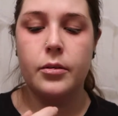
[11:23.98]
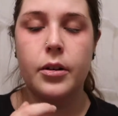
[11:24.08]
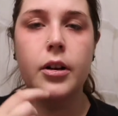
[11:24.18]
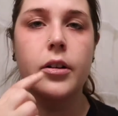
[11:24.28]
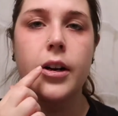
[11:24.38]

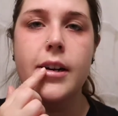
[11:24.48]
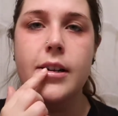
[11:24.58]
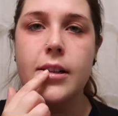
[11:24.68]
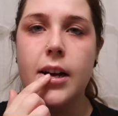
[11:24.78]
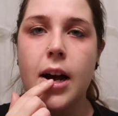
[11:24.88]
put it right
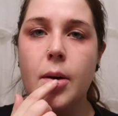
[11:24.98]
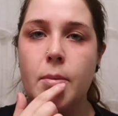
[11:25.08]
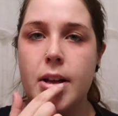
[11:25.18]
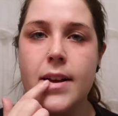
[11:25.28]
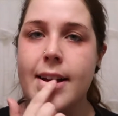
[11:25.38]
on
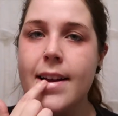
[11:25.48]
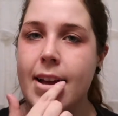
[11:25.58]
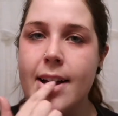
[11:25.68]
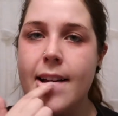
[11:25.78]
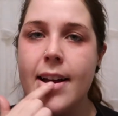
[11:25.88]
top
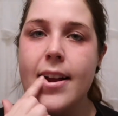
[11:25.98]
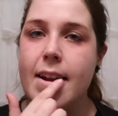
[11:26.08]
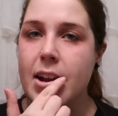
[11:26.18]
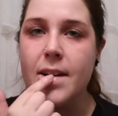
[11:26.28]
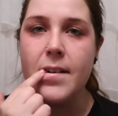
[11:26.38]

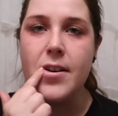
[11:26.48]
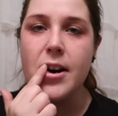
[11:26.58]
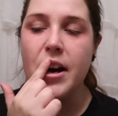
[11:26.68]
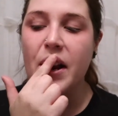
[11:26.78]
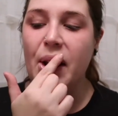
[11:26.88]
and
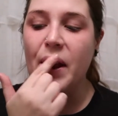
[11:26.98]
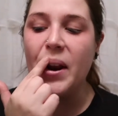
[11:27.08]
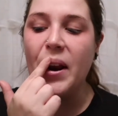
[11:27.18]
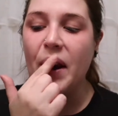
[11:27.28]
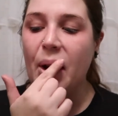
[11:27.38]
work it
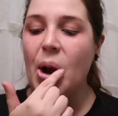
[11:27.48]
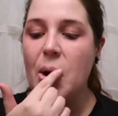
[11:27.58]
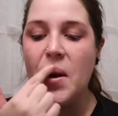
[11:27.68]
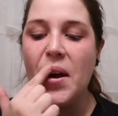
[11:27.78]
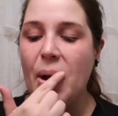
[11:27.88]
in.
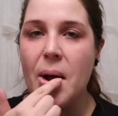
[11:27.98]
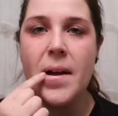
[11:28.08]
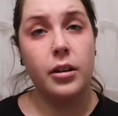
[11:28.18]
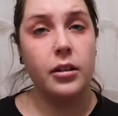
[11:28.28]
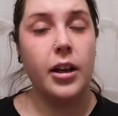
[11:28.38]

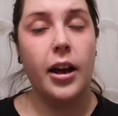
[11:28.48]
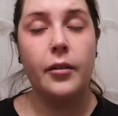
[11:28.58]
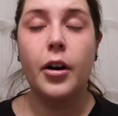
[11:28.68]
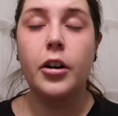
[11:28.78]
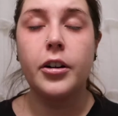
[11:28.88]
Since I
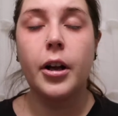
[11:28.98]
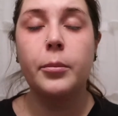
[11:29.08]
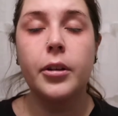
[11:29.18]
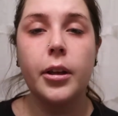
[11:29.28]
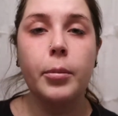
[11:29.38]
have a hard time
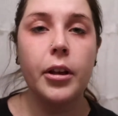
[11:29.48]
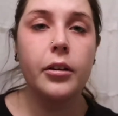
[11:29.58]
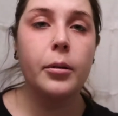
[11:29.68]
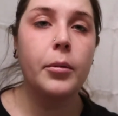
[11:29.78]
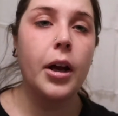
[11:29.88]
sleeping
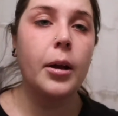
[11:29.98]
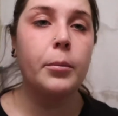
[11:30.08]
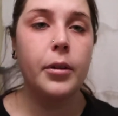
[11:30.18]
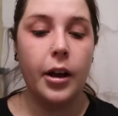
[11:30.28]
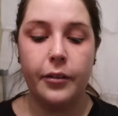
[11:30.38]

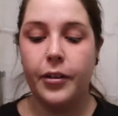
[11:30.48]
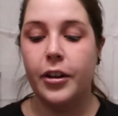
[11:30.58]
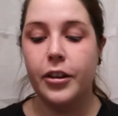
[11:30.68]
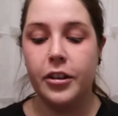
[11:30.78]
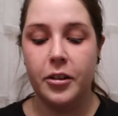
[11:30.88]
sometimes, I
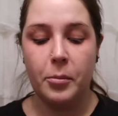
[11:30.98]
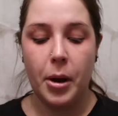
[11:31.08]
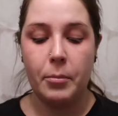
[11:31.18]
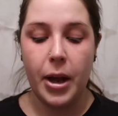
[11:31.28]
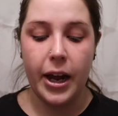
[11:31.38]
found this in
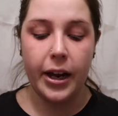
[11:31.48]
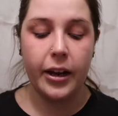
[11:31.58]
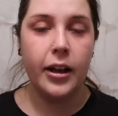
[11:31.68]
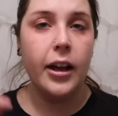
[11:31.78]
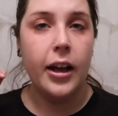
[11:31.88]
my
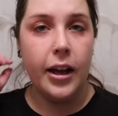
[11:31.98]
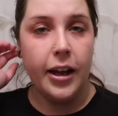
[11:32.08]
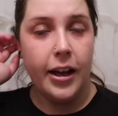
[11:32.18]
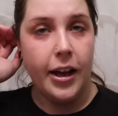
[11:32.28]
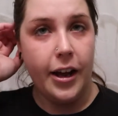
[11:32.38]
bag,
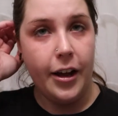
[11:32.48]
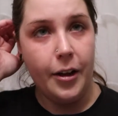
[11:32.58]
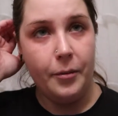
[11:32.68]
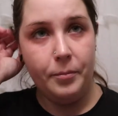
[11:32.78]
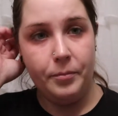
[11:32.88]

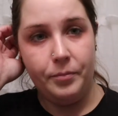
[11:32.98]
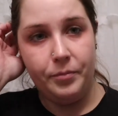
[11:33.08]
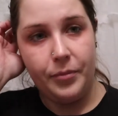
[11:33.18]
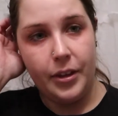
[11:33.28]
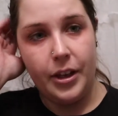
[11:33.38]

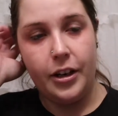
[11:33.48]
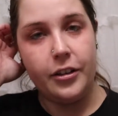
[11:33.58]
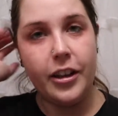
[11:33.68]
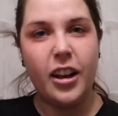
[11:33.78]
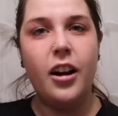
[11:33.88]
and I
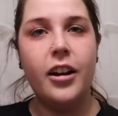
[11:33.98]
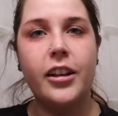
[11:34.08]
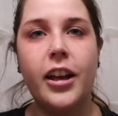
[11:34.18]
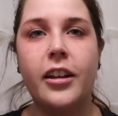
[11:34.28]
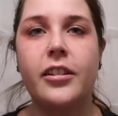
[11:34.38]
was like, oh,
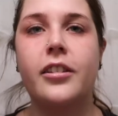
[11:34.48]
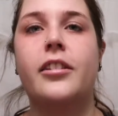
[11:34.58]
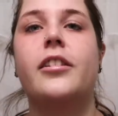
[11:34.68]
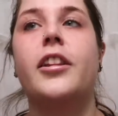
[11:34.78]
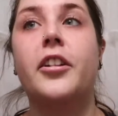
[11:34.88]
yes,
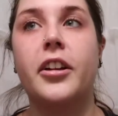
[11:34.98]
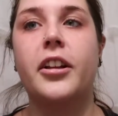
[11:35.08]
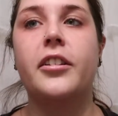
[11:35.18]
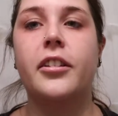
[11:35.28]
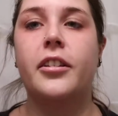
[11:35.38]
there it
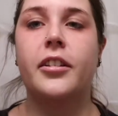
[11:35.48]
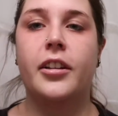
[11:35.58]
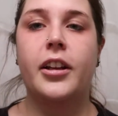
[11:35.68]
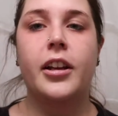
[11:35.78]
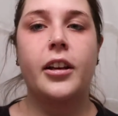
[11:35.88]
is.
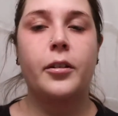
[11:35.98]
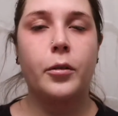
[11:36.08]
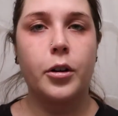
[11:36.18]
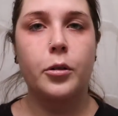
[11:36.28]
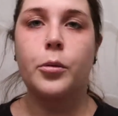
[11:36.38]

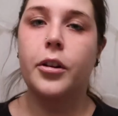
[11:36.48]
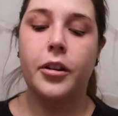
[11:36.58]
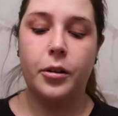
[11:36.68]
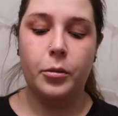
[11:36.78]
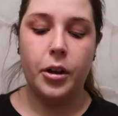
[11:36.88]
Wondered where
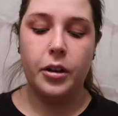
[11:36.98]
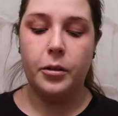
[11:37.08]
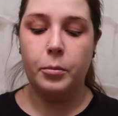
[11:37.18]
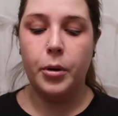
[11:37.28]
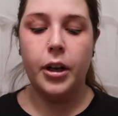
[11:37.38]
this
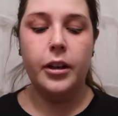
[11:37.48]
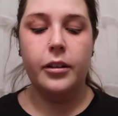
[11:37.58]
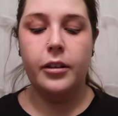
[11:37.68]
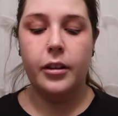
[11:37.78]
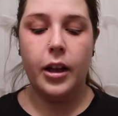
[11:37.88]
was, but
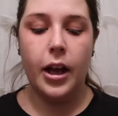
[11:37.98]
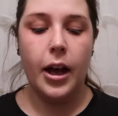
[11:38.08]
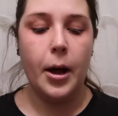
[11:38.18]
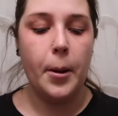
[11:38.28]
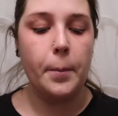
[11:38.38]
it's
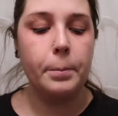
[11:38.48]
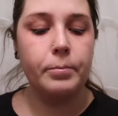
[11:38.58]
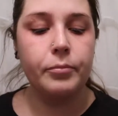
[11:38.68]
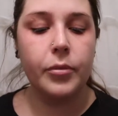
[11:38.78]
the